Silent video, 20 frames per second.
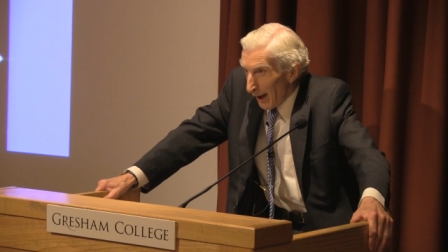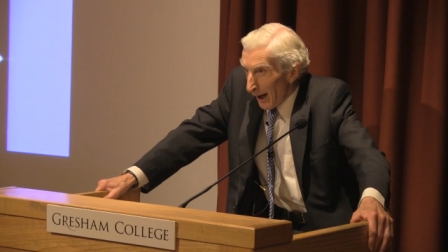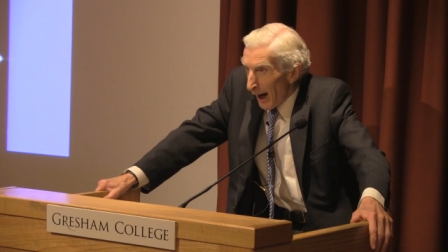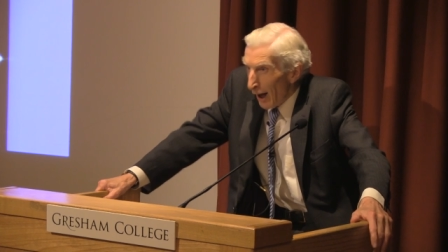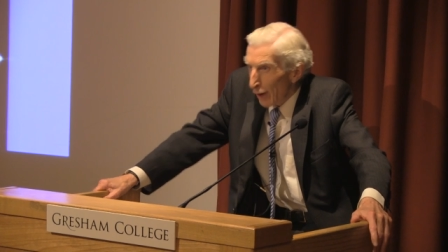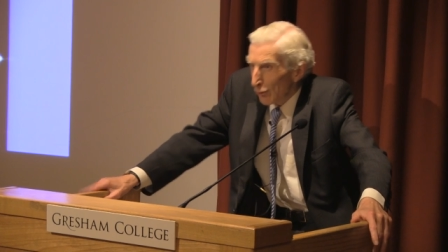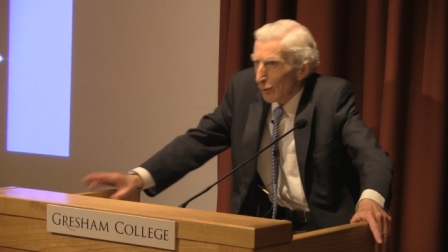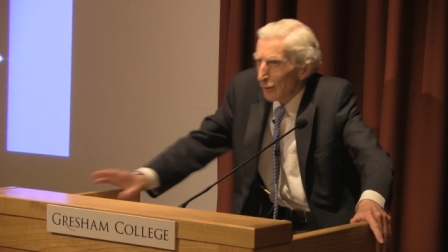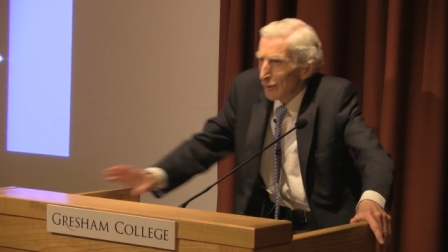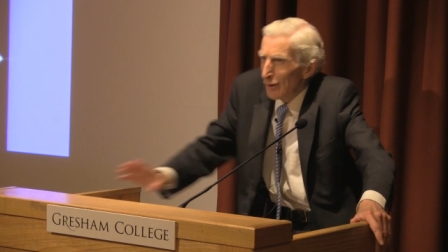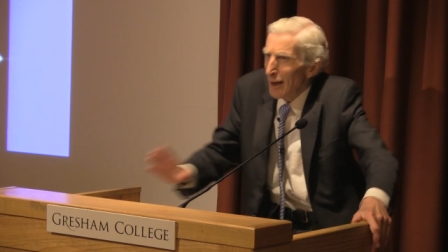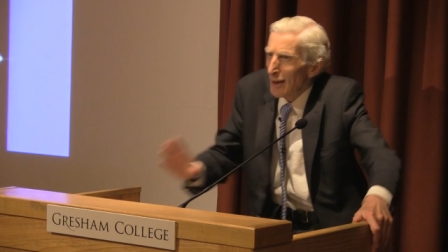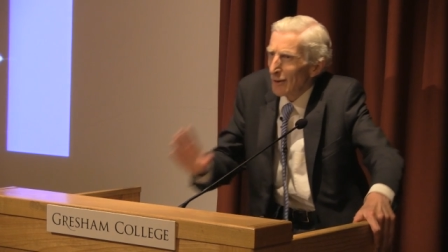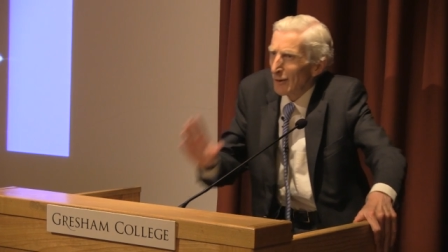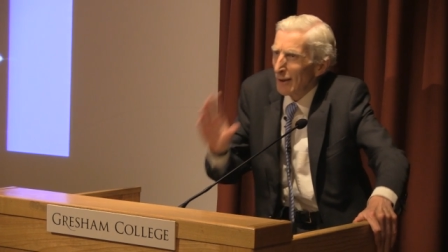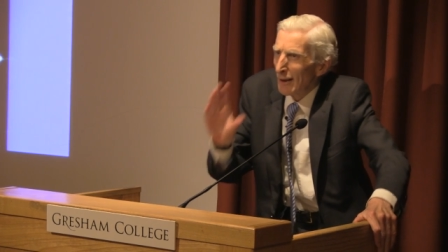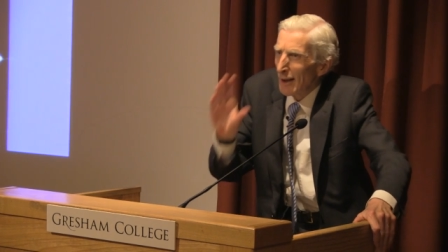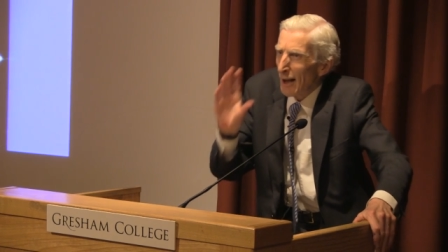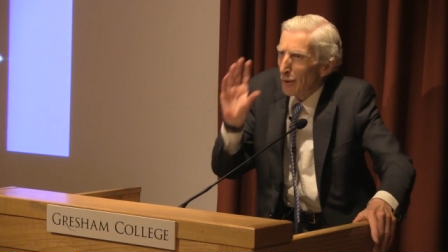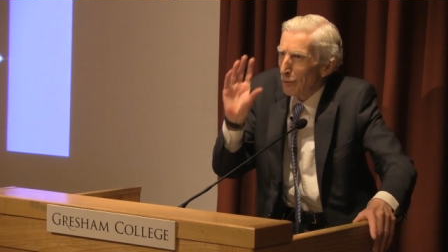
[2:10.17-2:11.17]
I should say, as
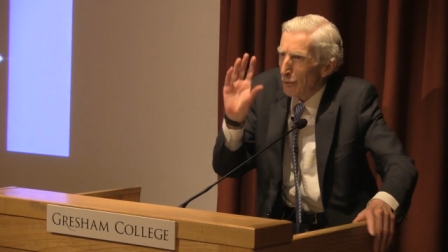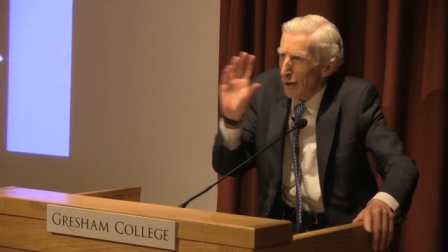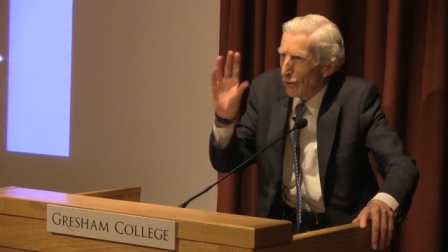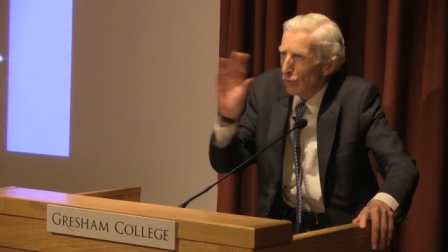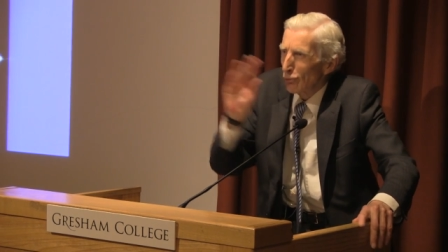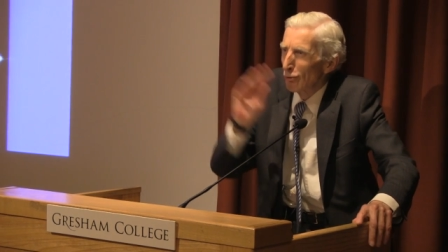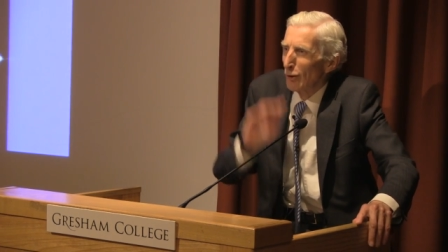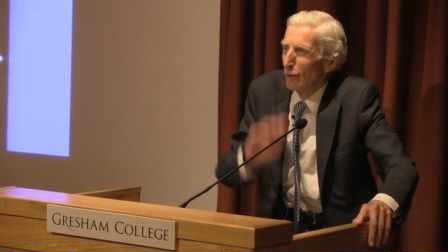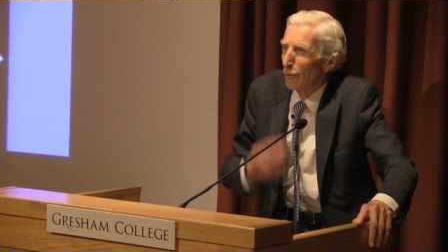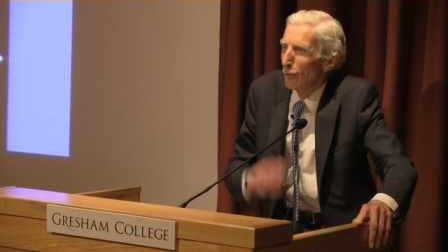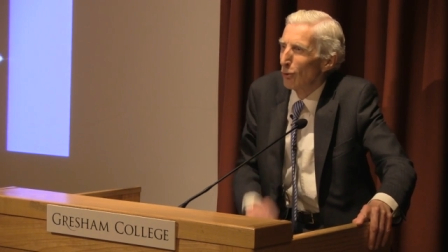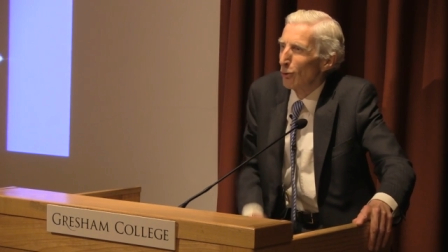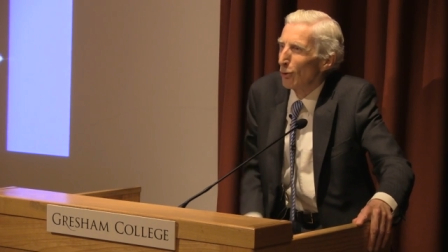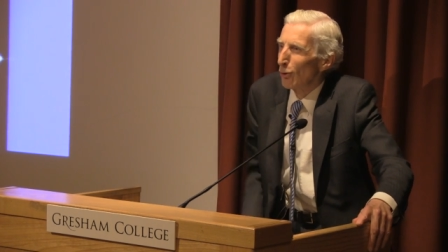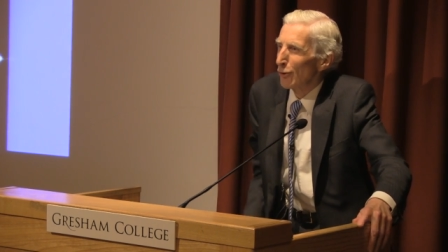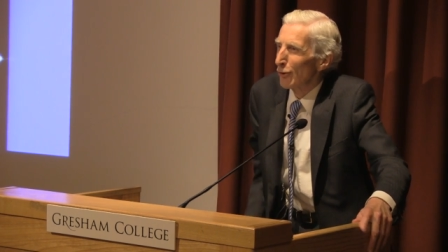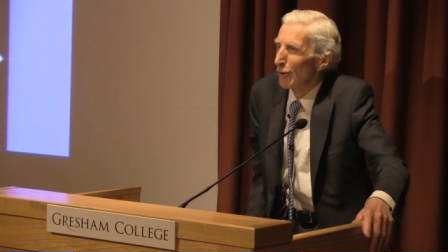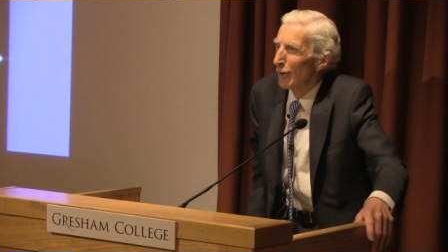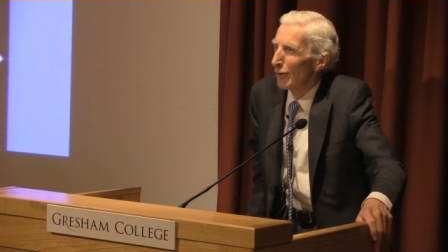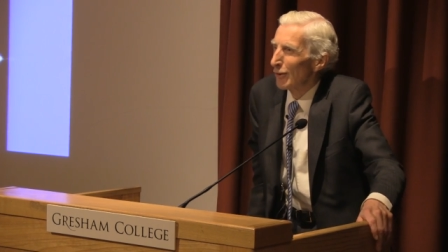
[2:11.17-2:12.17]
a digression, of
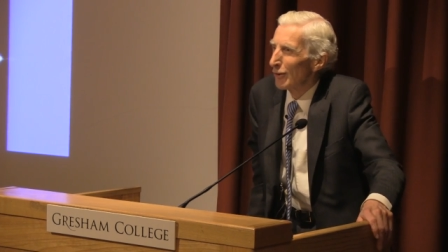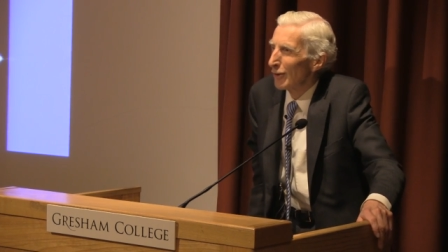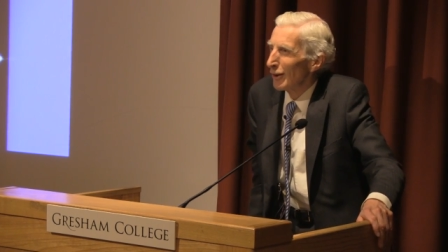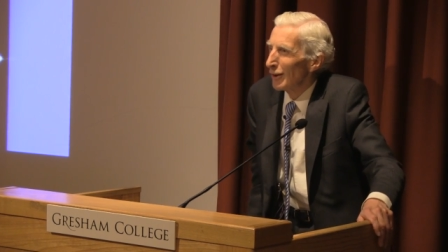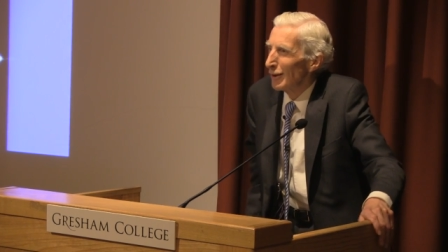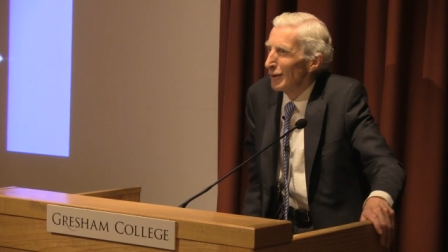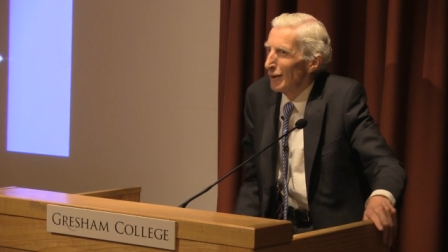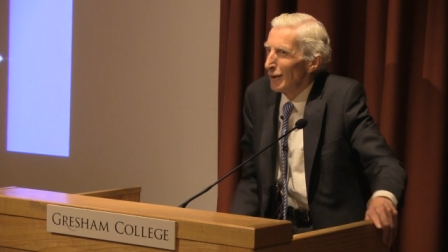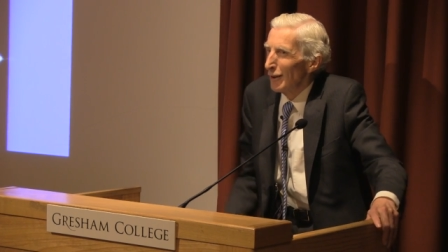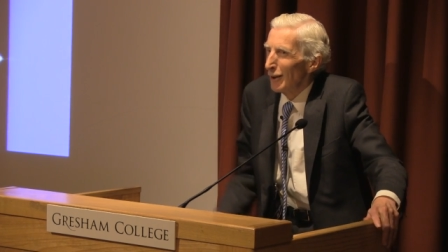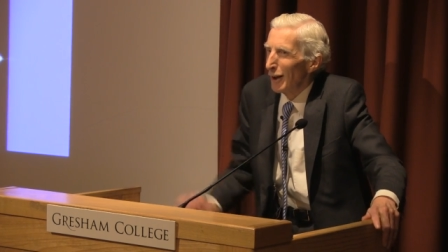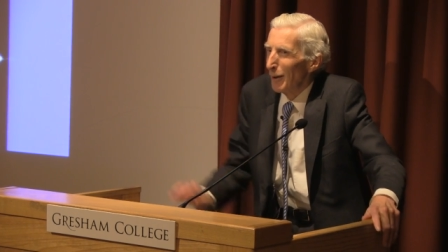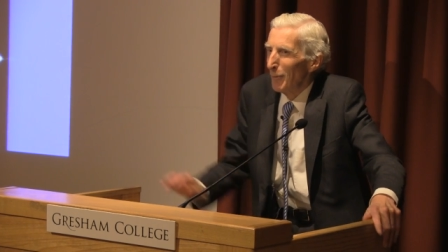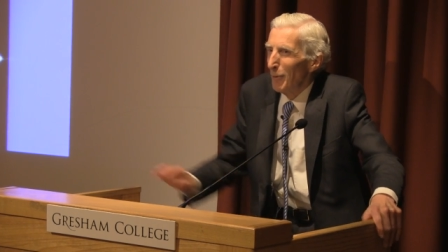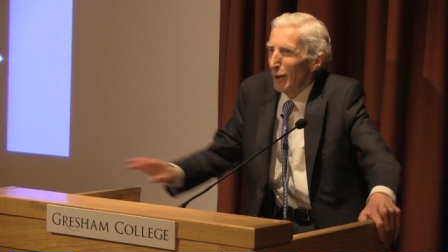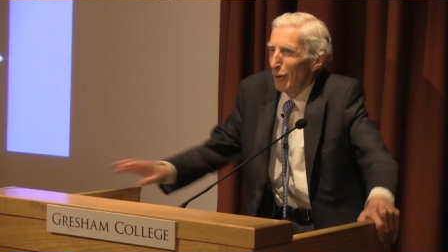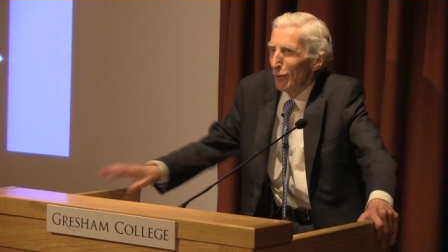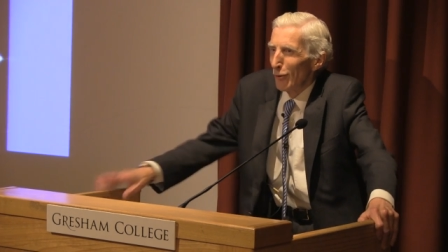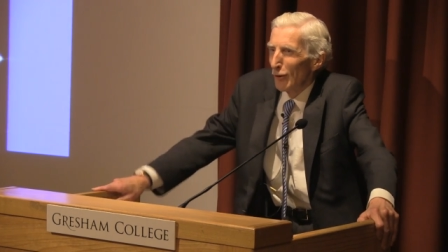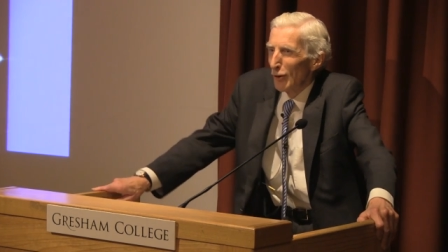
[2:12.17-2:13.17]
course, that uh, uh,
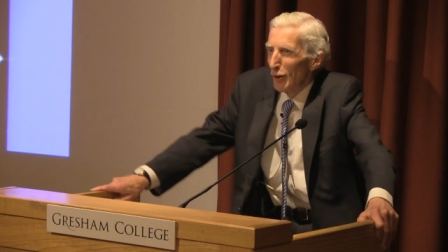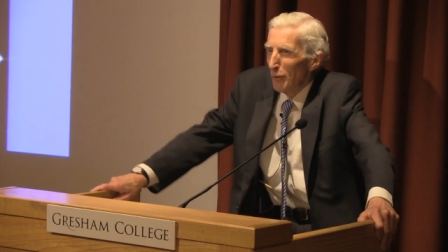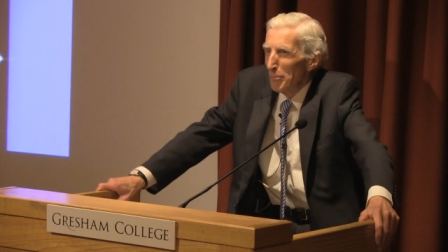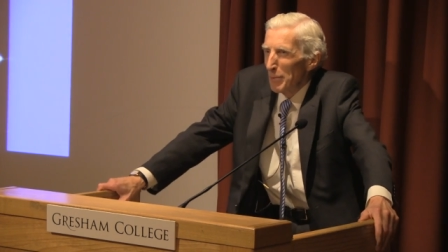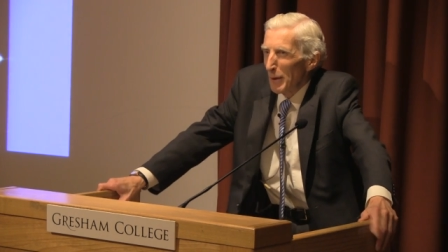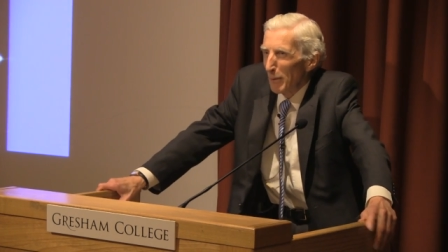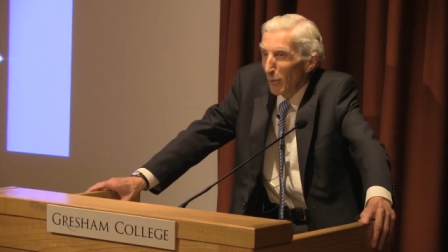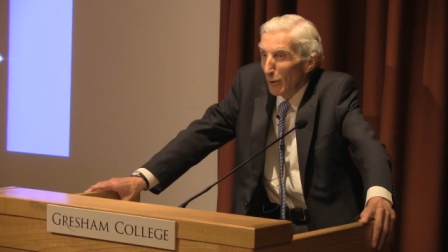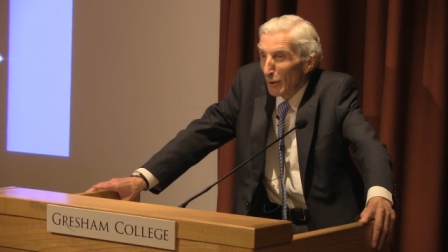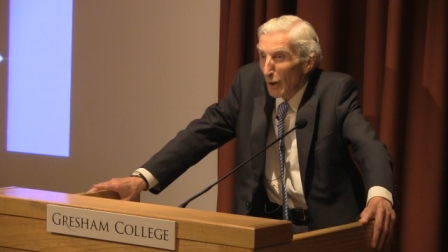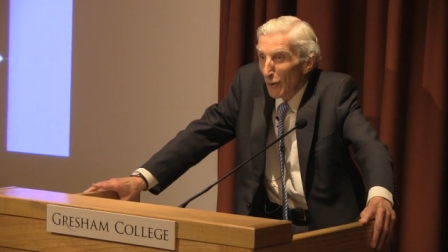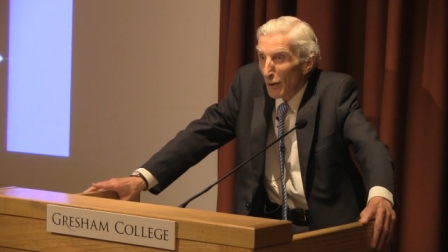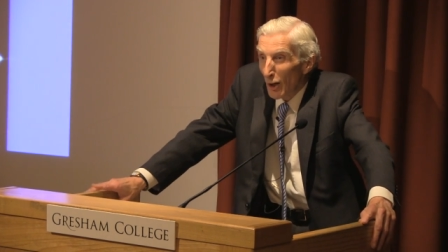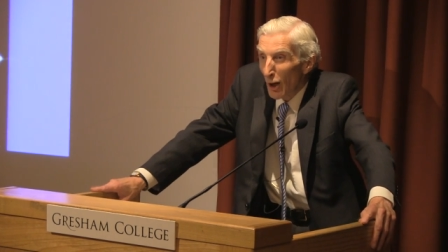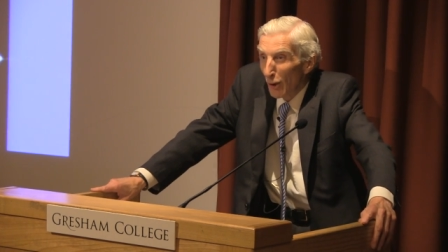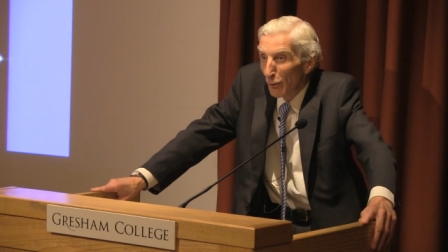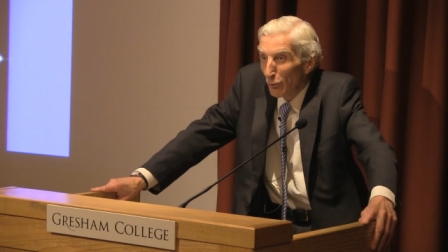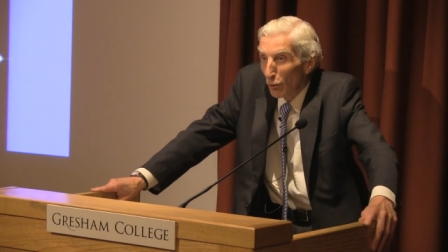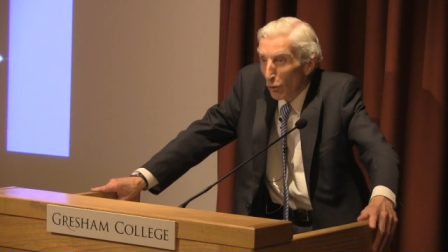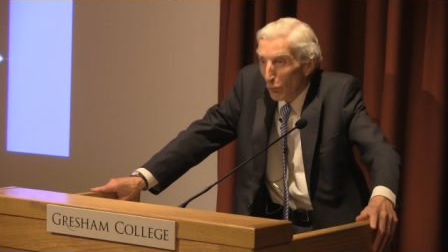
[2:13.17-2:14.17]
there are some people who know the
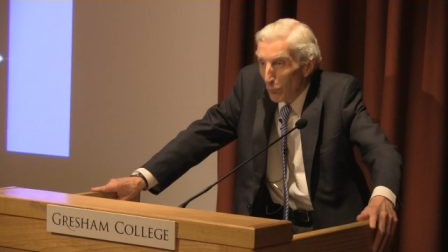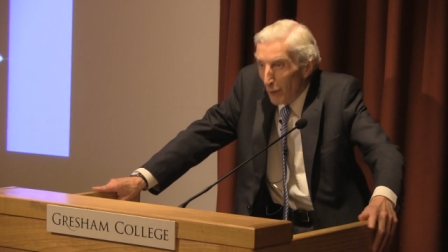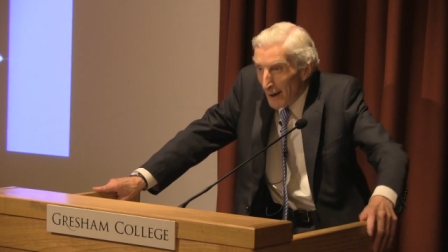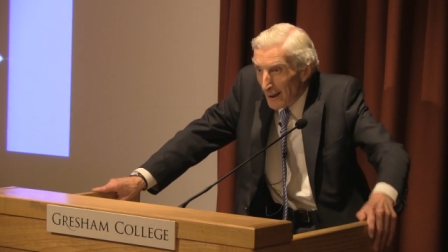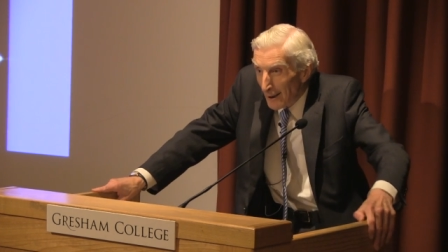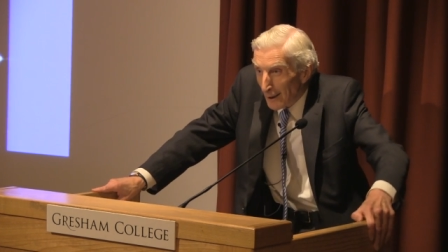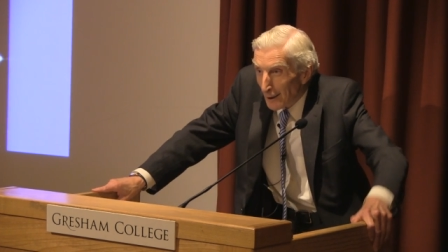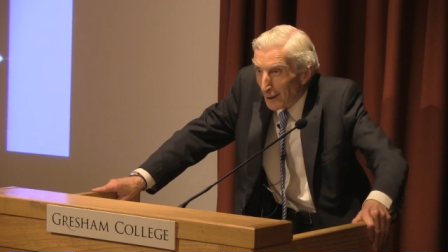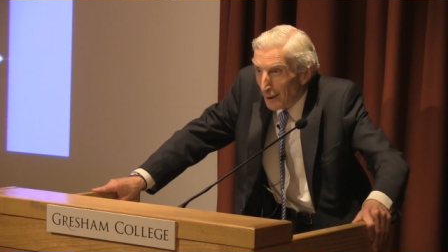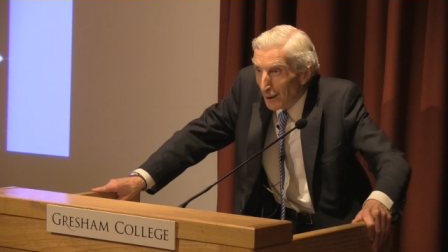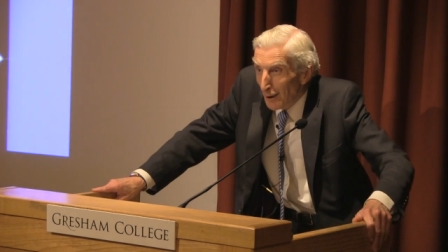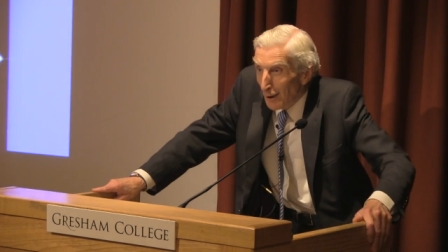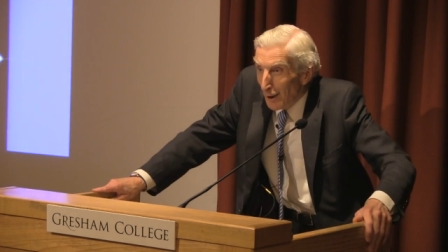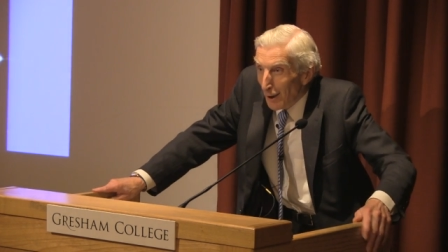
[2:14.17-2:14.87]
answer already.